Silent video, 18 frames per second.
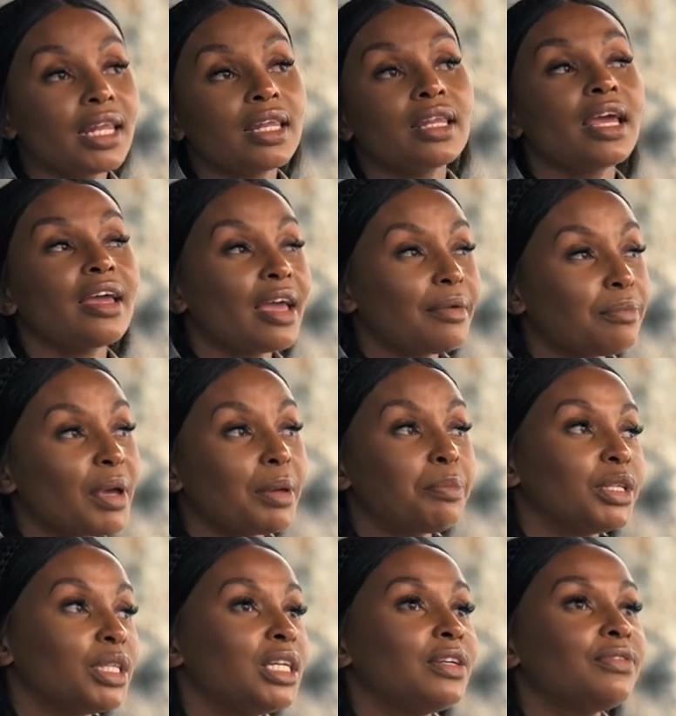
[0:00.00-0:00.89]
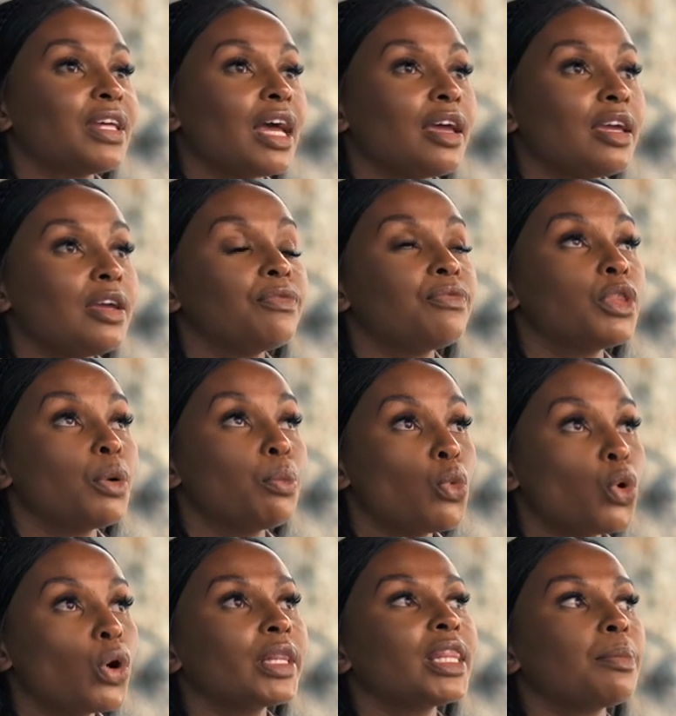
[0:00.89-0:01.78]
and I believe that if the
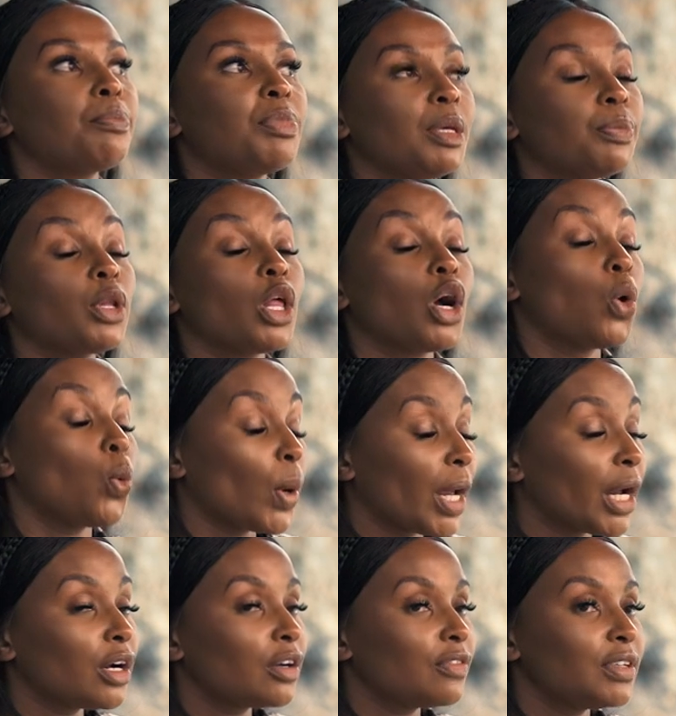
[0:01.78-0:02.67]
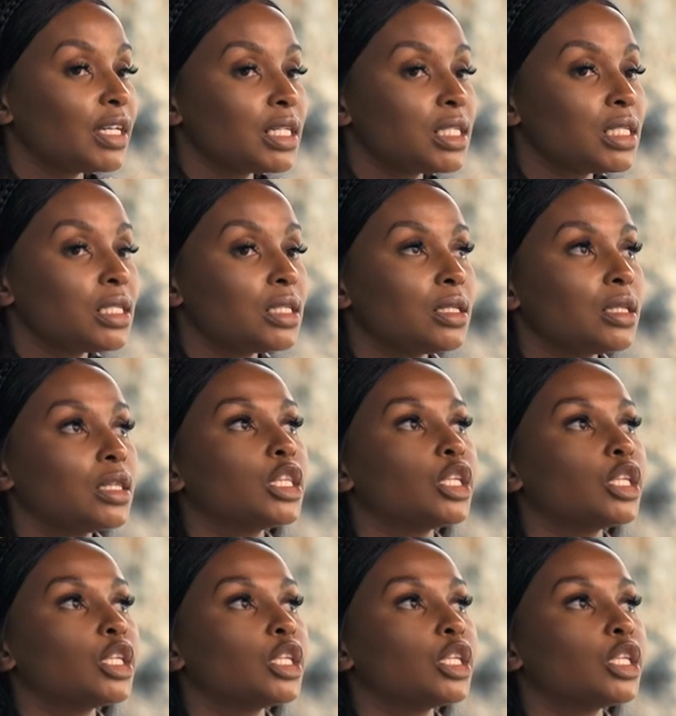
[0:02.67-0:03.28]
more that people are aware of it,